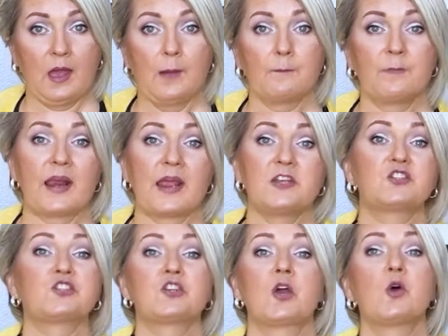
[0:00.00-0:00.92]
But I
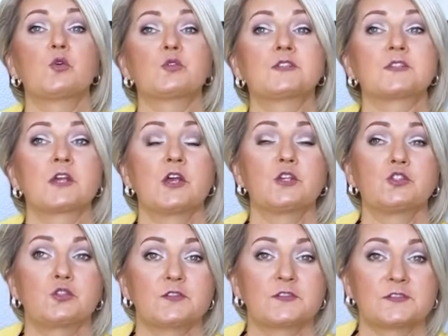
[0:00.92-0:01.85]
chose
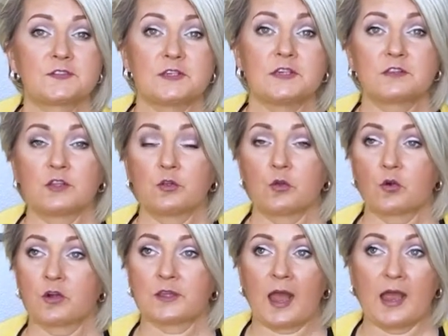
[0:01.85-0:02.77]
to seek the Lord.